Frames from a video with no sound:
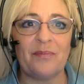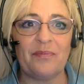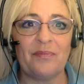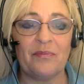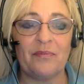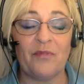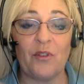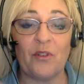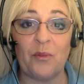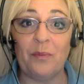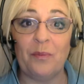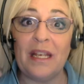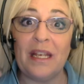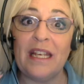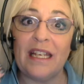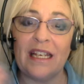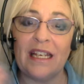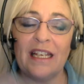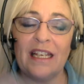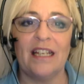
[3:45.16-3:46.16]
for
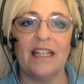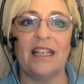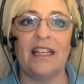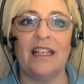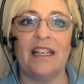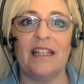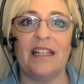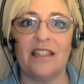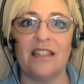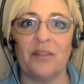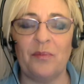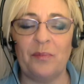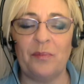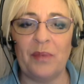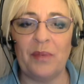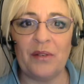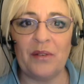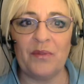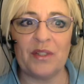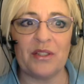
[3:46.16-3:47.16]
me, it is a
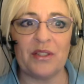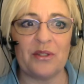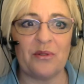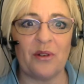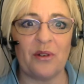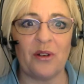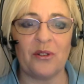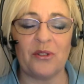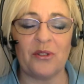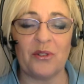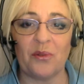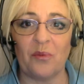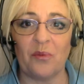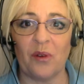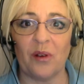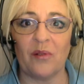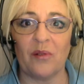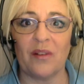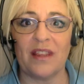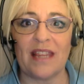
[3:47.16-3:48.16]
bit of a struggle to
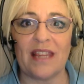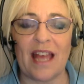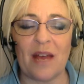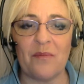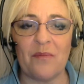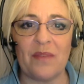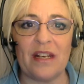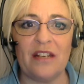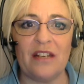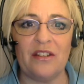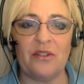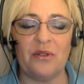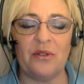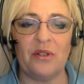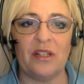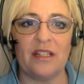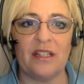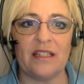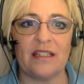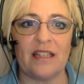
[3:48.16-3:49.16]
work with that many
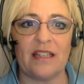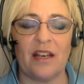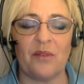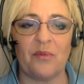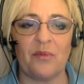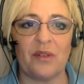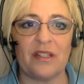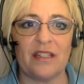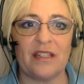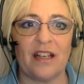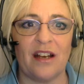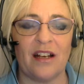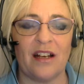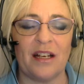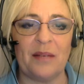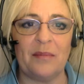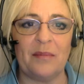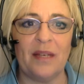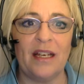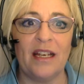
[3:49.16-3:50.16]
students at one
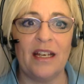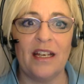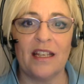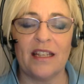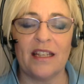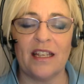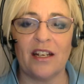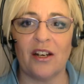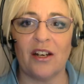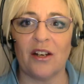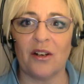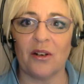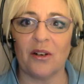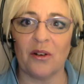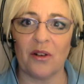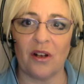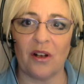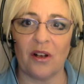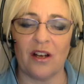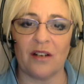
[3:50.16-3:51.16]
time that
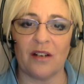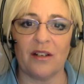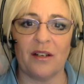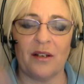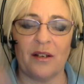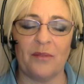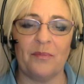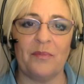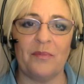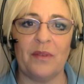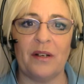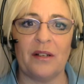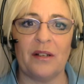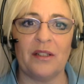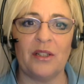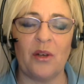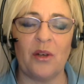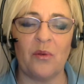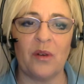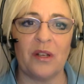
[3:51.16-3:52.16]
are on a
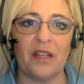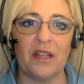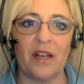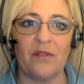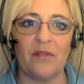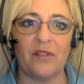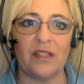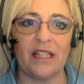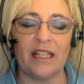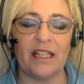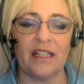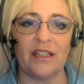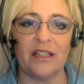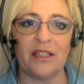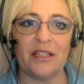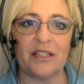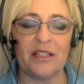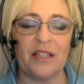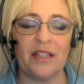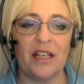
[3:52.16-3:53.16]
lower level
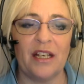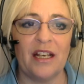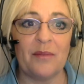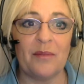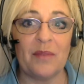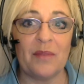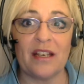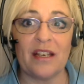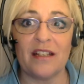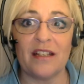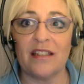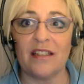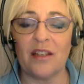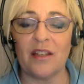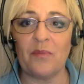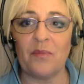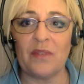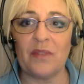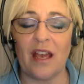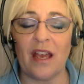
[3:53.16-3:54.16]
English because
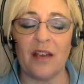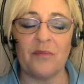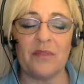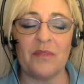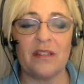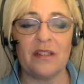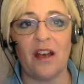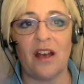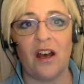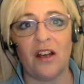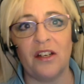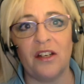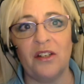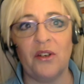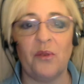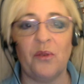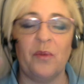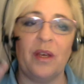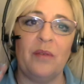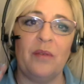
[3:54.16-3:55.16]
sometimes the
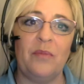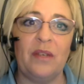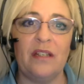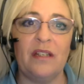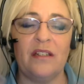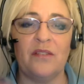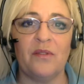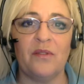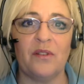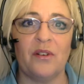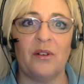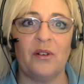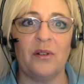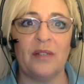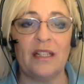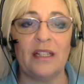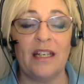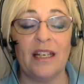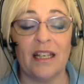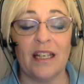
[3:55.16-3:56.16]
audio may be
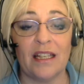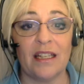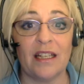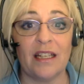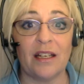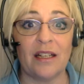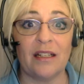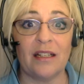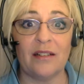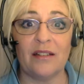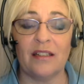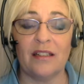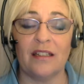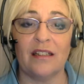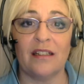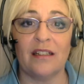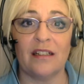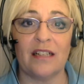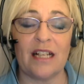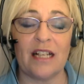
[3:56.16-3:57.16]
difficult.
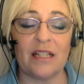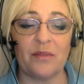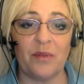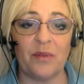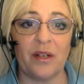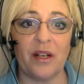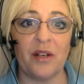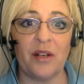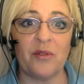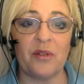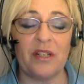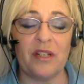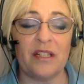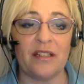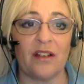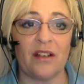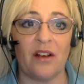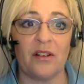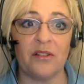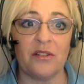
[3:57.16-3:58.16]
Class 100
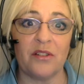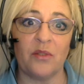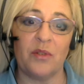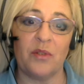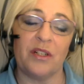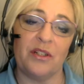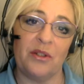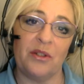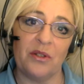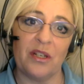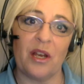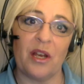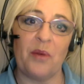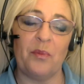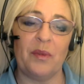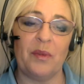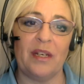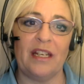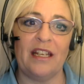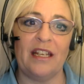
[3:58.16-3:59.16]
is also a new
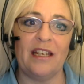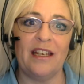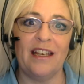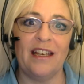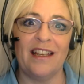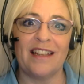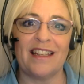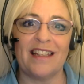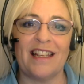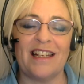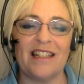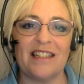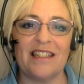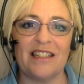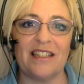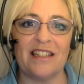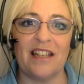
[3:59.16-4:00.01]
company that is